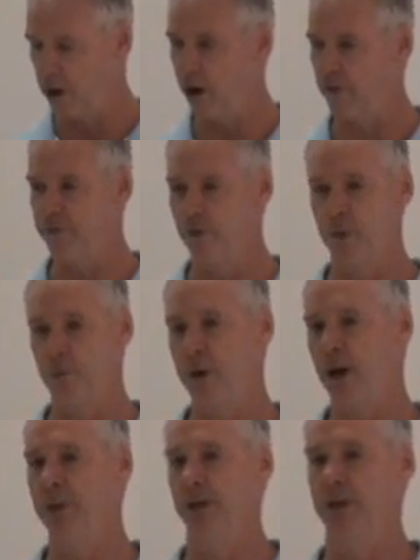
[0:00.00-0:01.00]
are for the
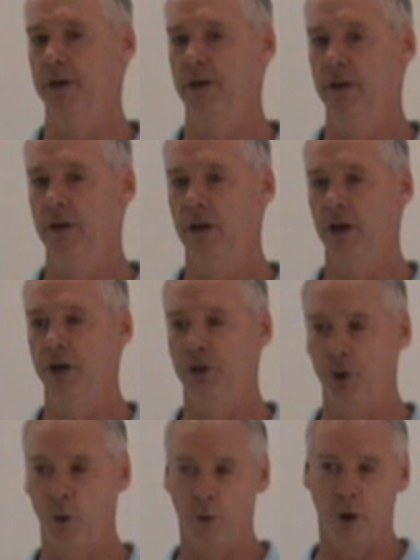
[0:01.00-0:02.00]
public
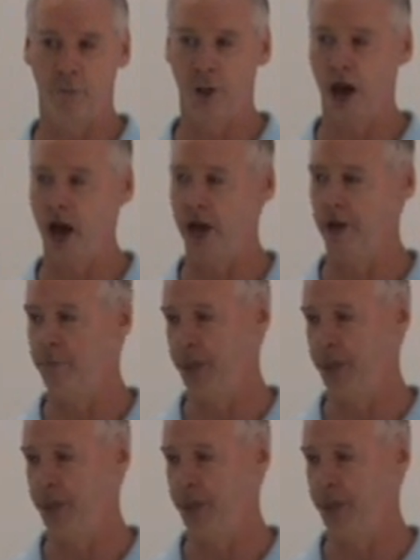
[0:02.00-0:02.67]
and don't apply